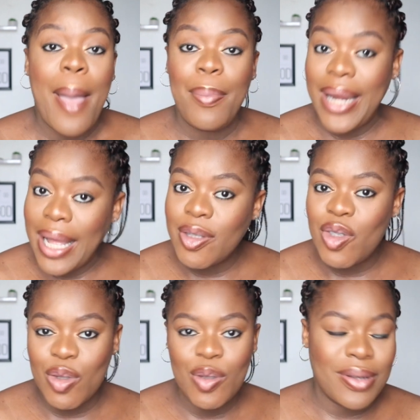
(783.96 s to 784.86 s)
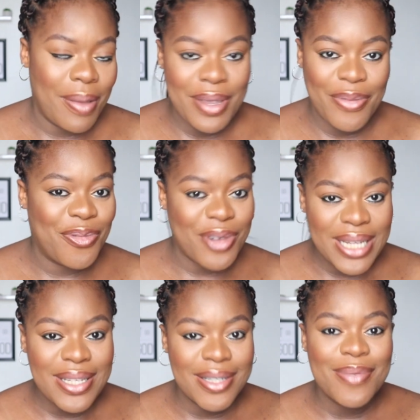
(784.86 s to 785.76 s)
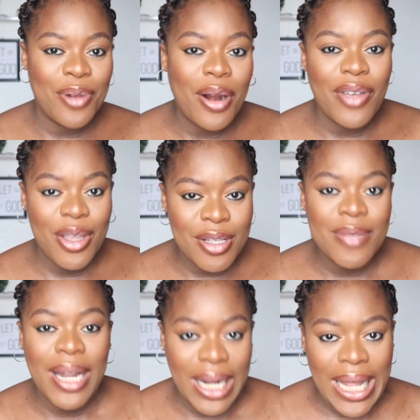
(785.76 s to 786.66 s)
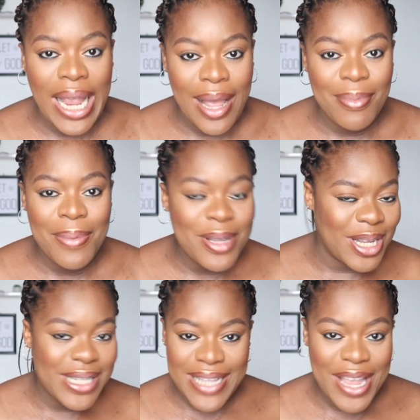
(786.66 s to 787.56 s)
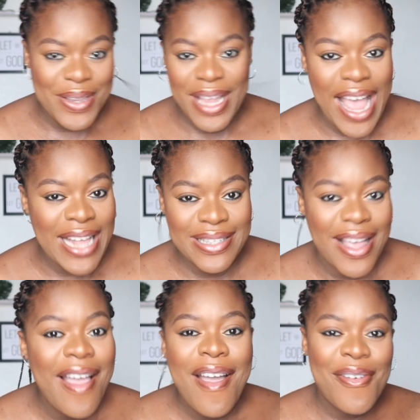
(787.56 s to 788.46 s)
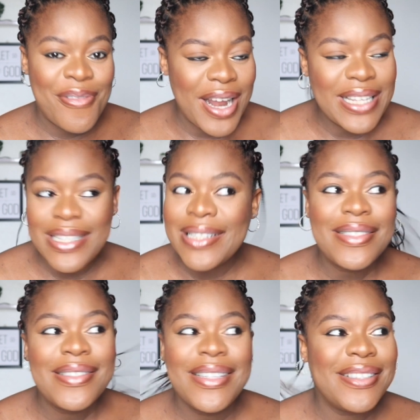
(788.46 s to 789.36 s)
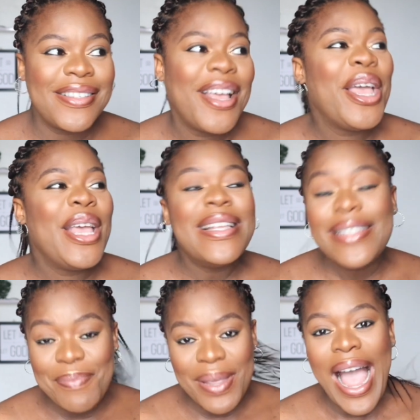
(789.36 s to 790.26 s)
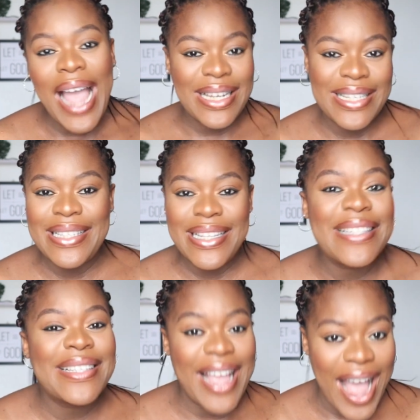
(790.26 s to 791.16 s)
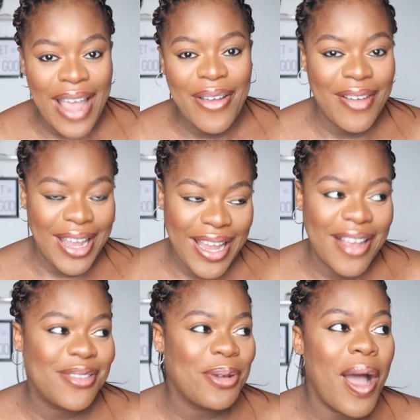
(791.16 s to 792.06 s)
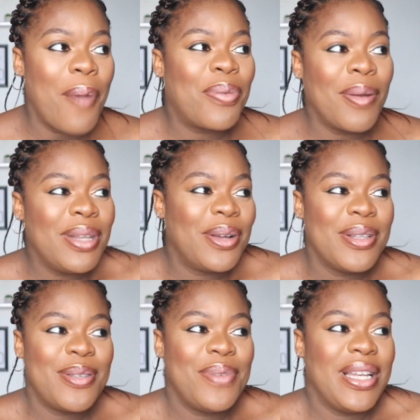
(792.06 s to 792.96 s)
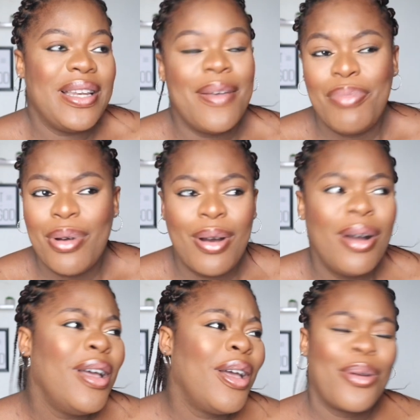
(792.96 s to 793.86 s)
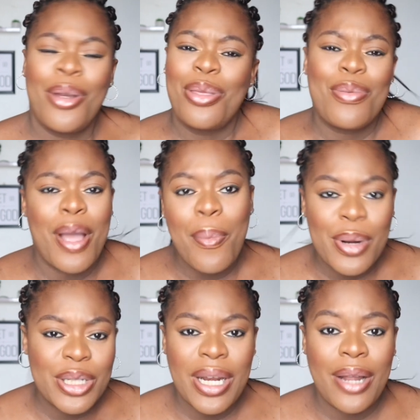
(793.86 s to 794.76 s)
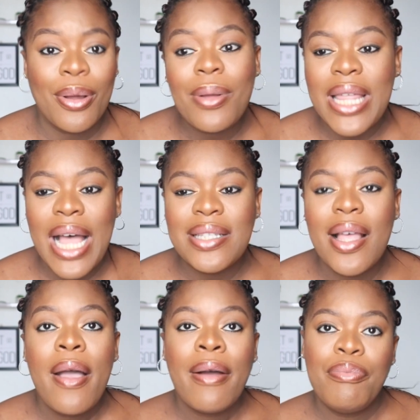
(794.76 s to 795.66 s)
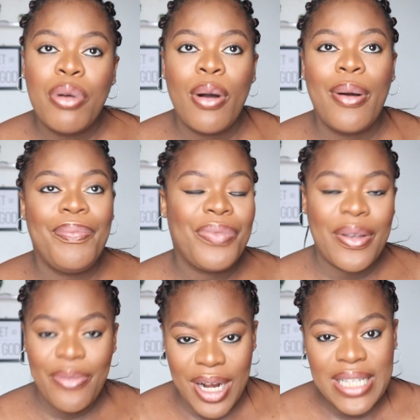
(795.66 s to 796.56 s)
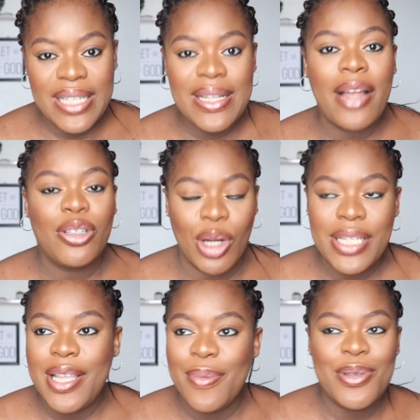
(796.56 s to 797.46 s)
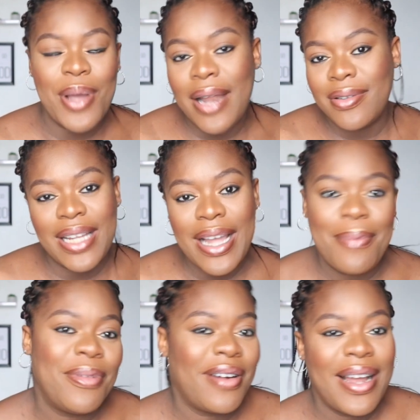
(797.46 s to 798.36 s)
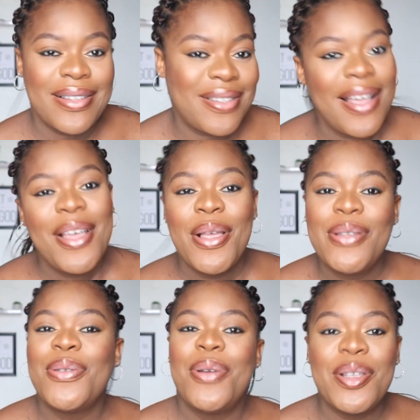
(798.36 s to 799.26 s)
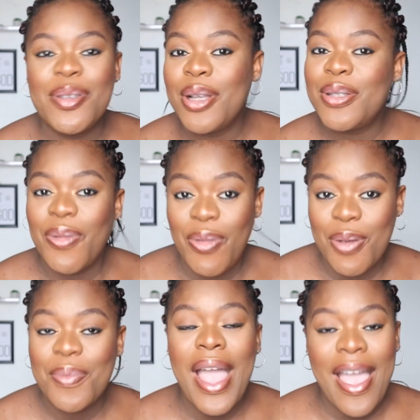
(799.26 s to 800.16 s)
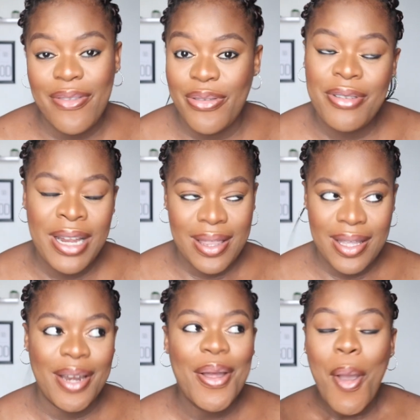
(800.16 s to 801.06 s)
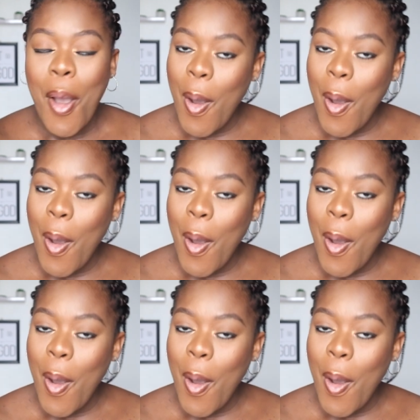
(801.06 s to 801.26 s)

I plan to. I mean, Francis is more of a YouTuber than I am. Let me just tell you guys, Francis is is the behind the scenes guy. Okay, so I'm probably going to be in labor, going through my operation and all that, but Francis, I trust him to handle the cameras, so he's going to film everything.